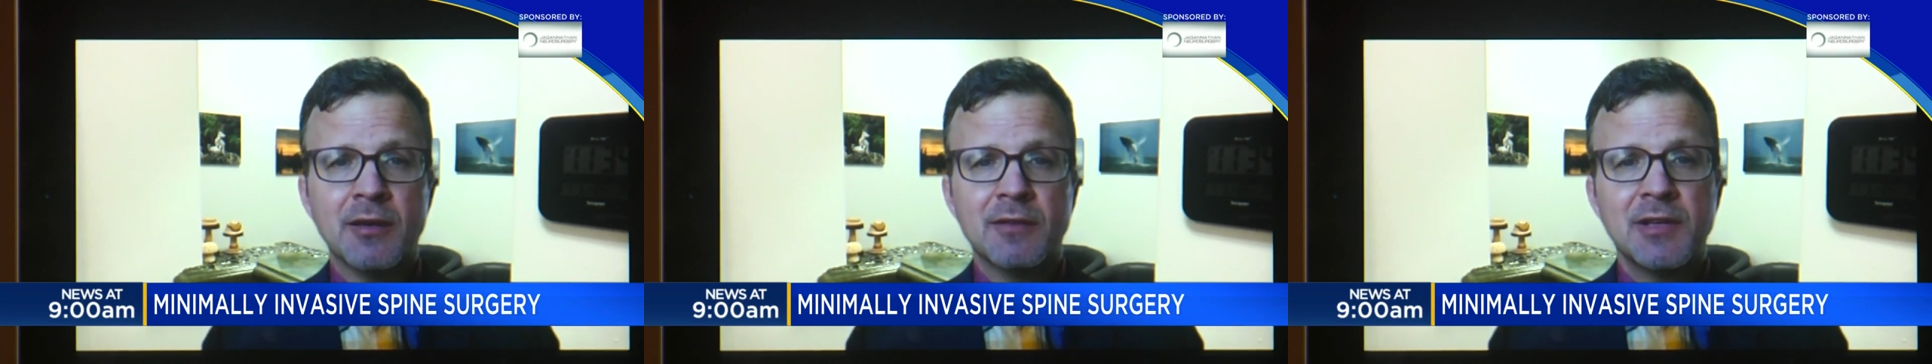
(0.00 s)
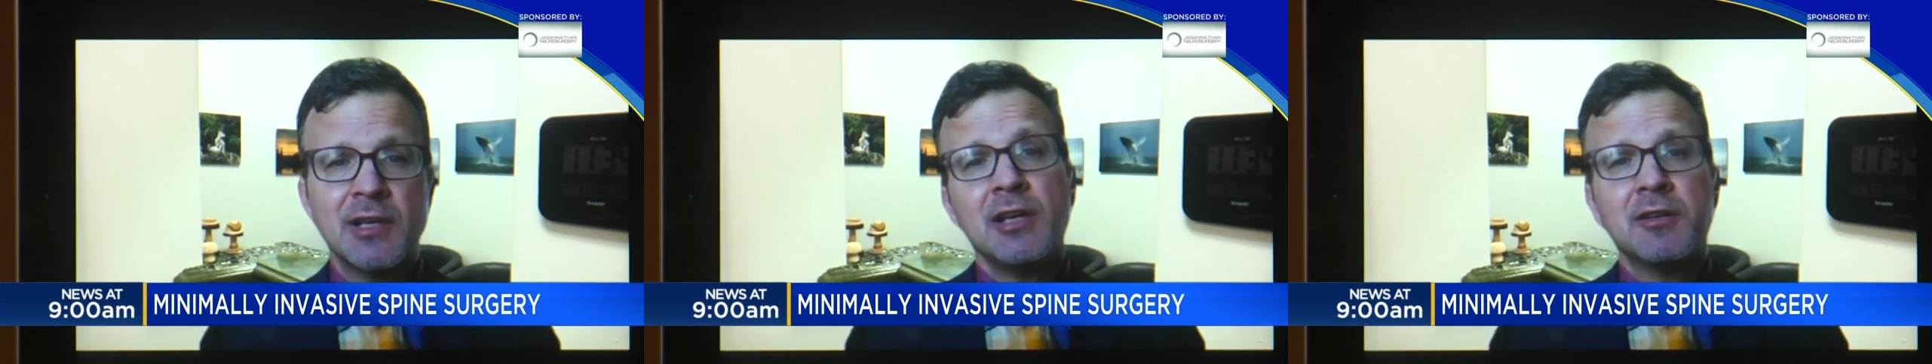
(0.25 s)

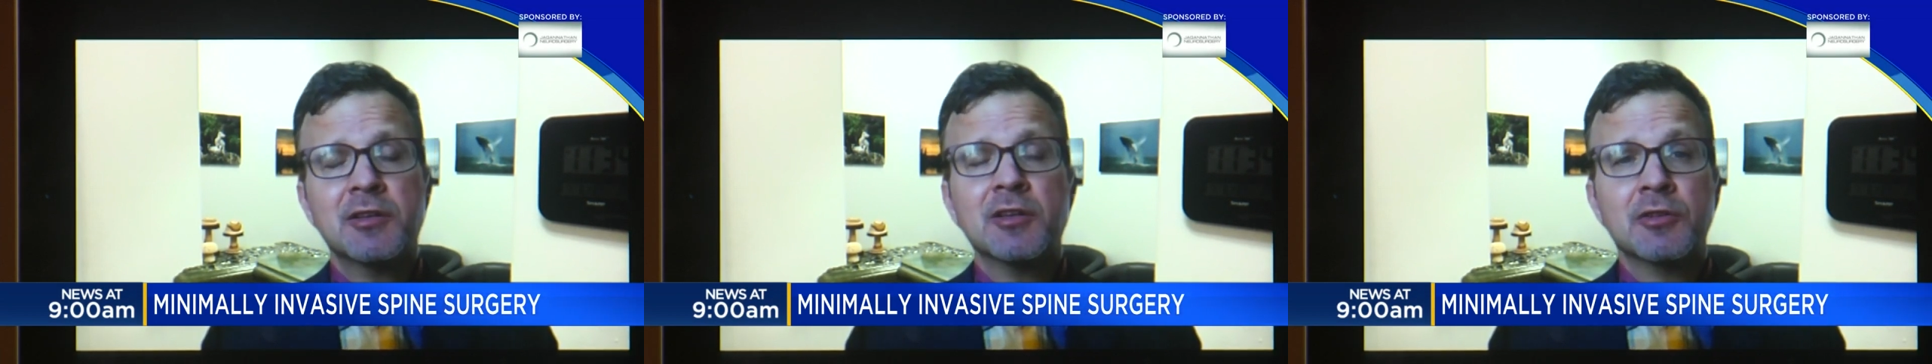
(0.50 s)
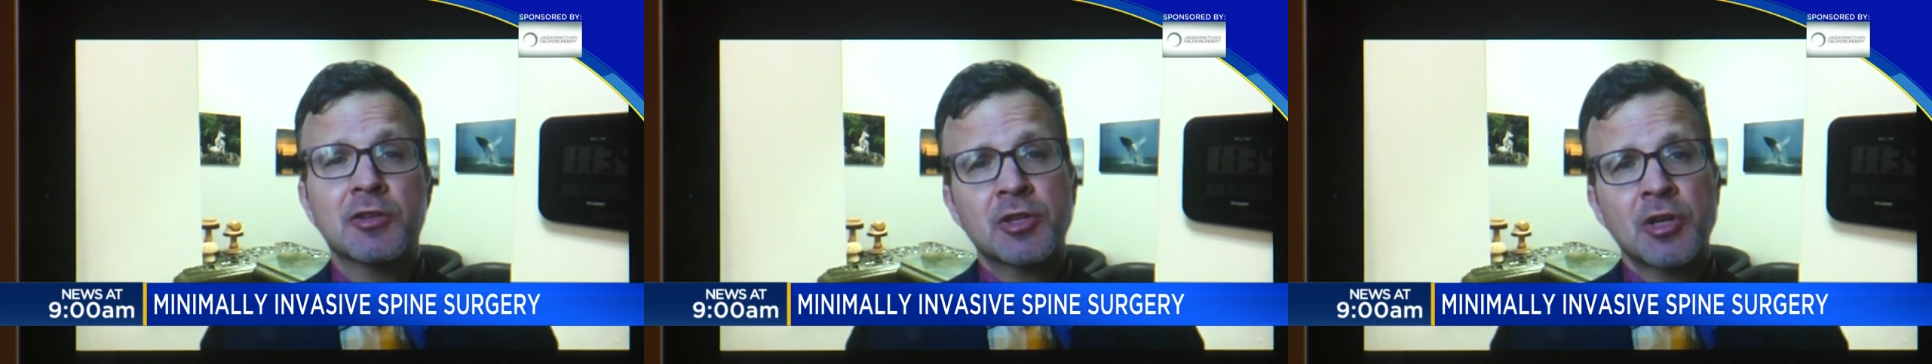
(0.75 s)
can teach
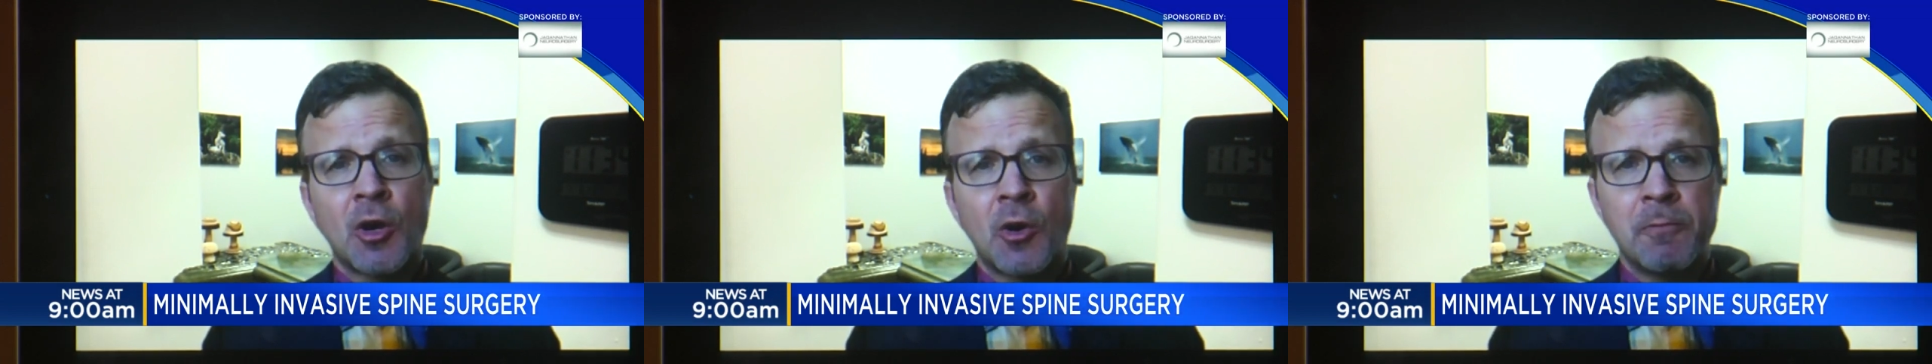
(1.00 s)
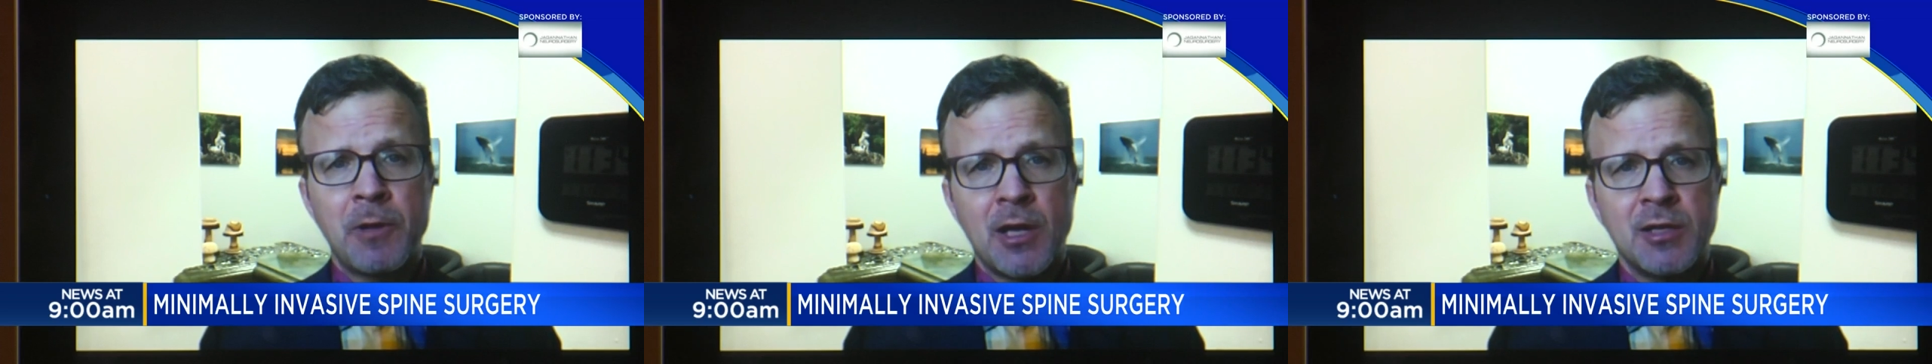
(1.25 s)
and
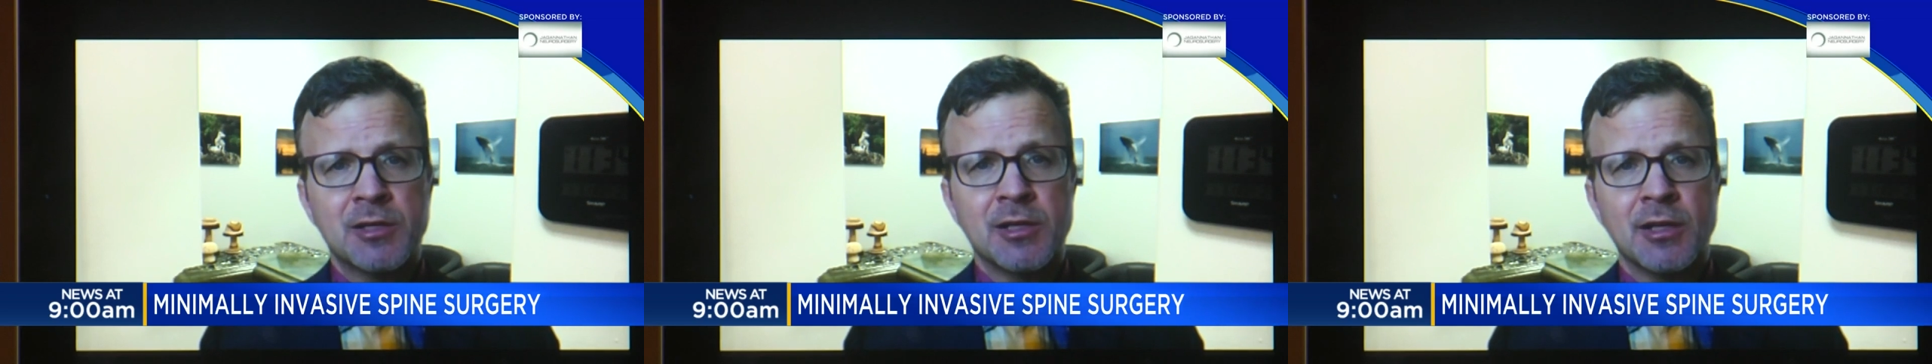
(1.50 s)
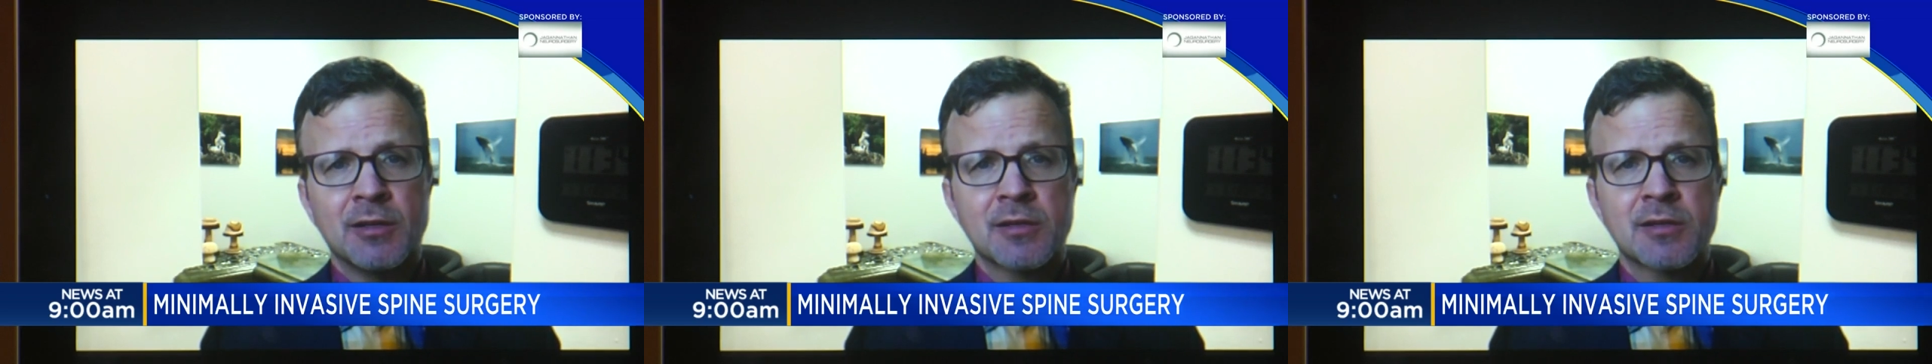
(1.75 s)
show
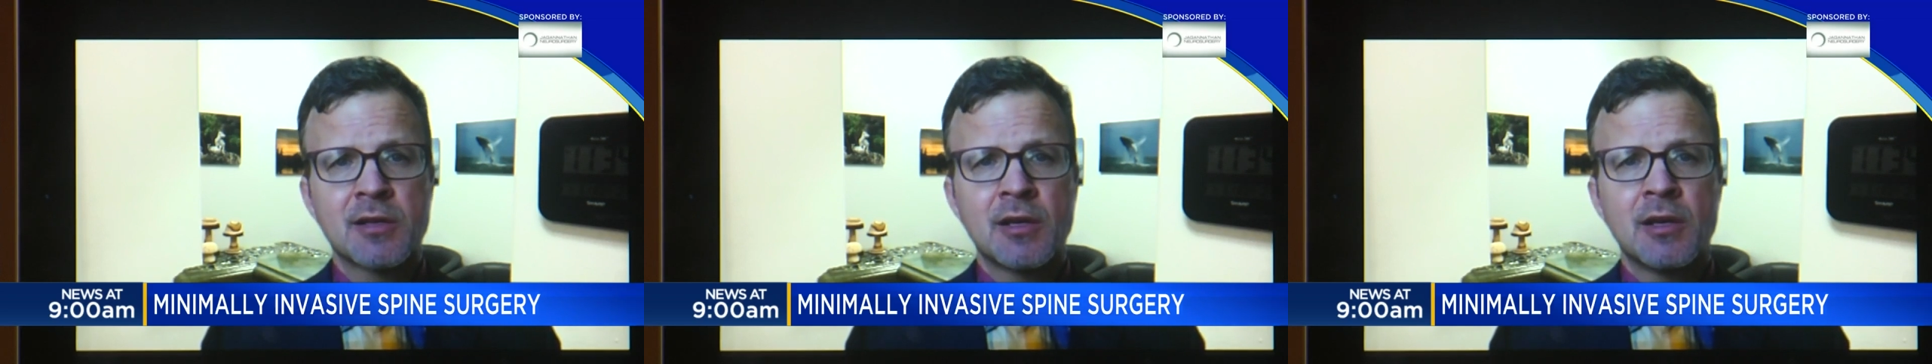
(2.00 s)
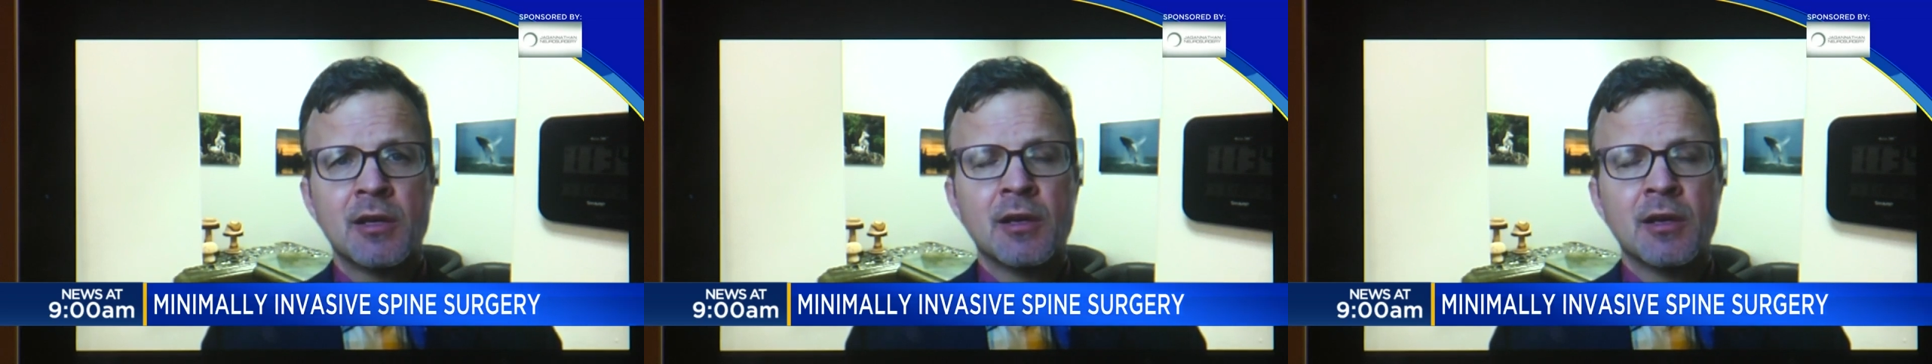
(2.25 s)
patients,